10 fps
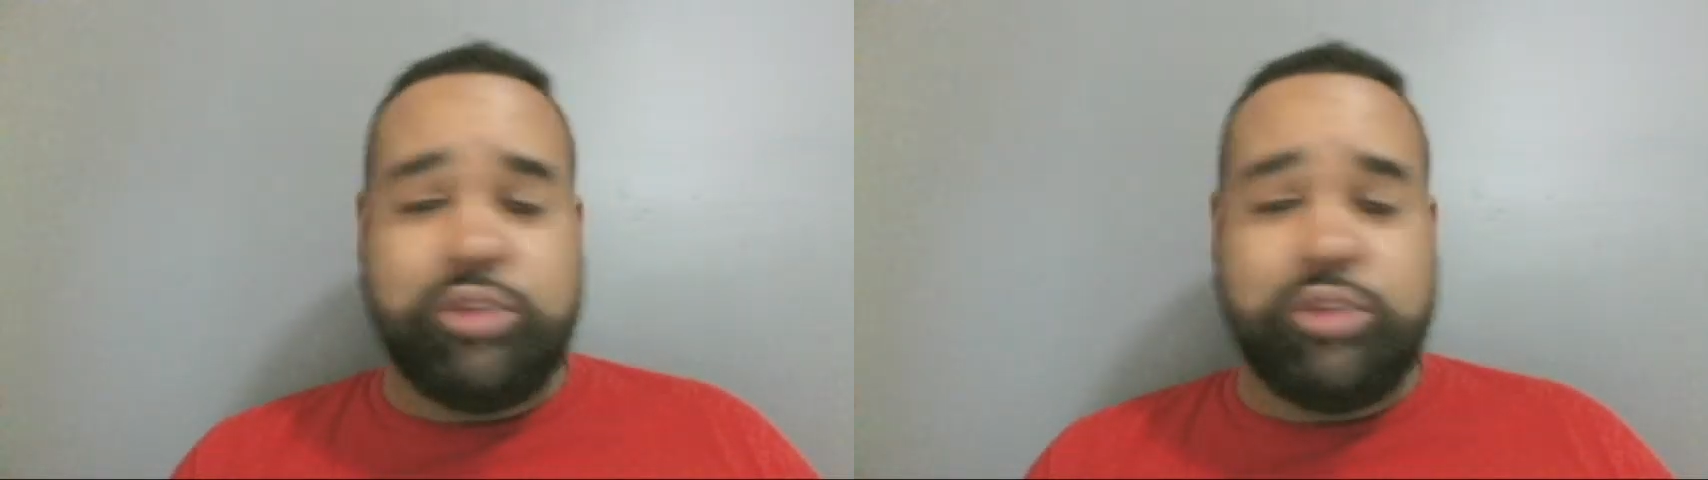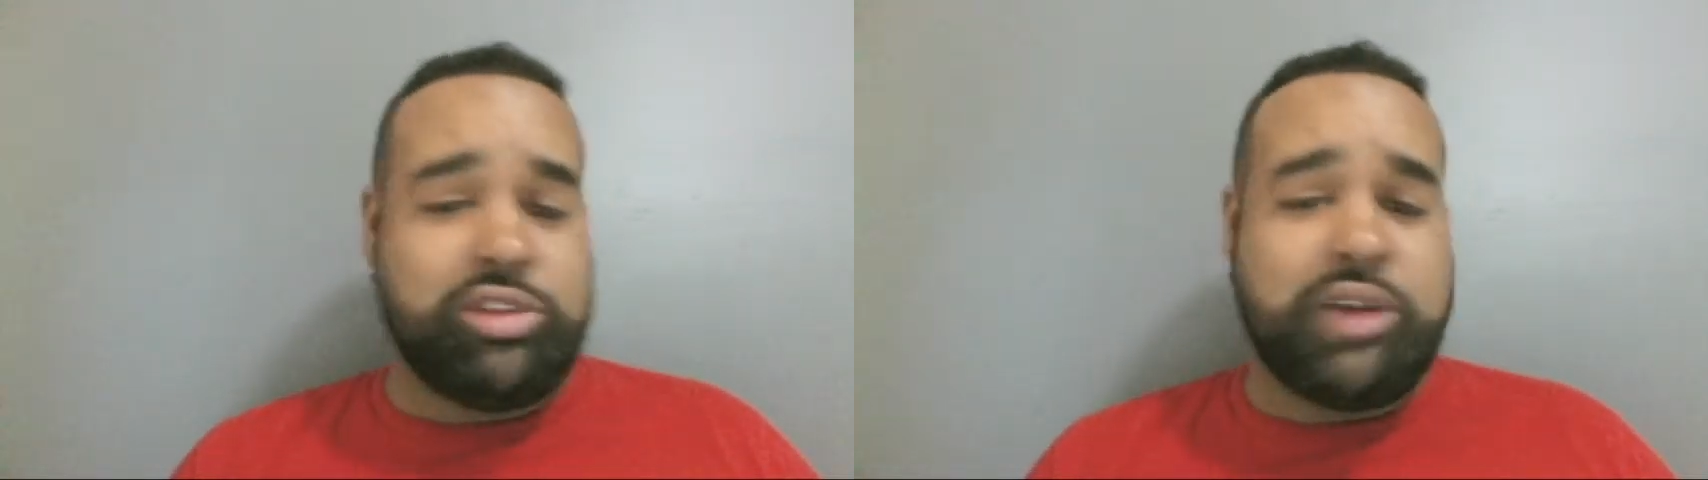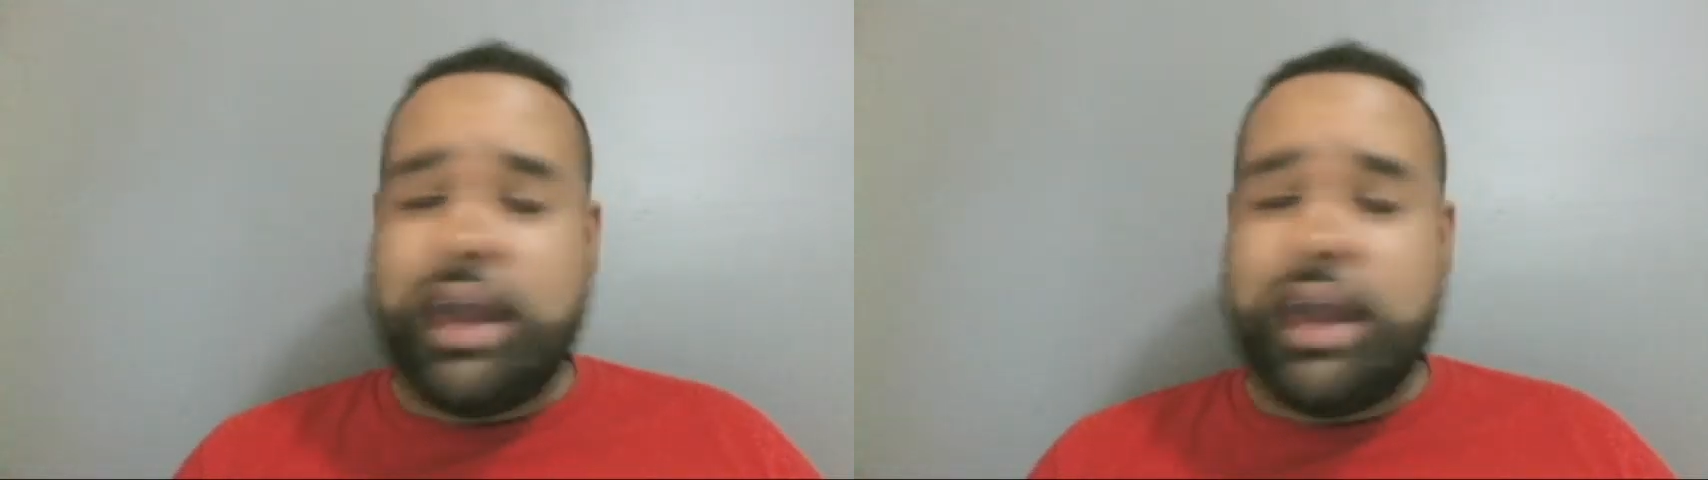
Mister,